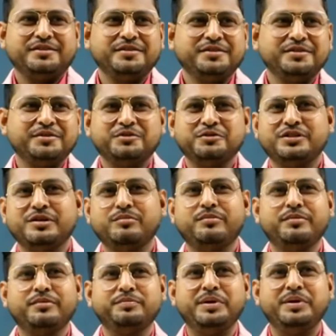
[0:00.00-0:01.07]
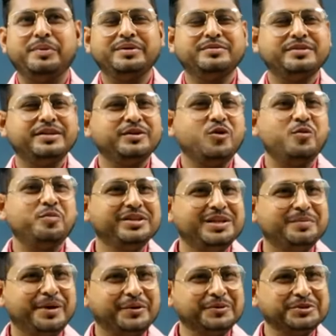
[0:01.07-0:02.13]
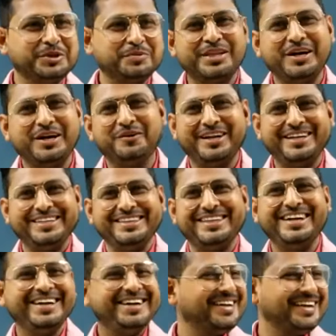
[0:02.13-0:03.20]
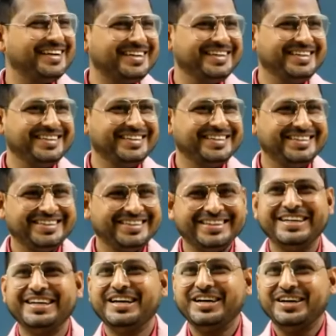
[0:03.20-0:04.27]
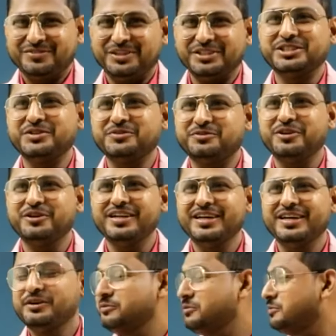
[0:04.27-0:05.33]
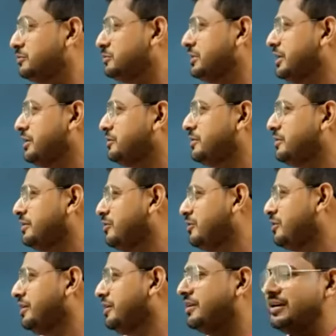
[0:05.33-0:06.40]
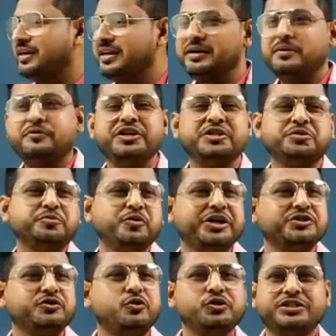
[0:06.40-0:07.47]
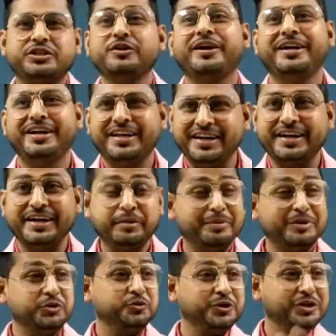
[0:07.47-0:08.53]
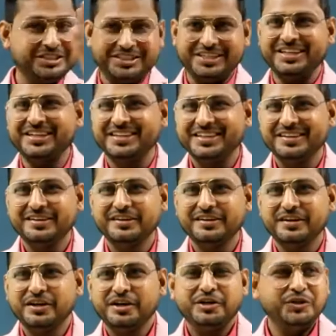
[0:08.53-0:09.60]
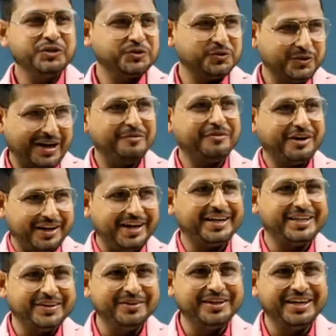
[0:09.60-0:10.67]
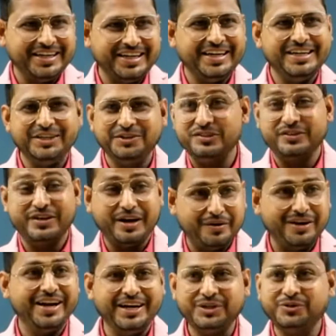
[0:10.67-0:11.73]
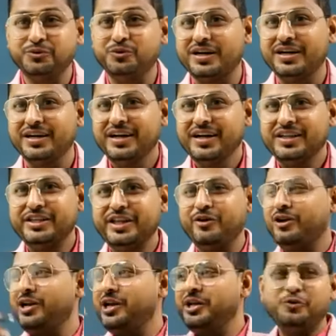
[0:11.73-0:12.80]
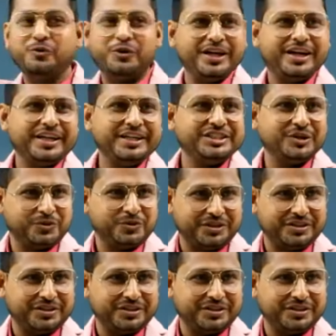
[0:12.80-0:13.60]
So some people said open the browser without taking the internet. First of all, your Facebook is hosted on the internet, right? In USA. You should have connectivity, right? You should have a network. Then only you can reach out.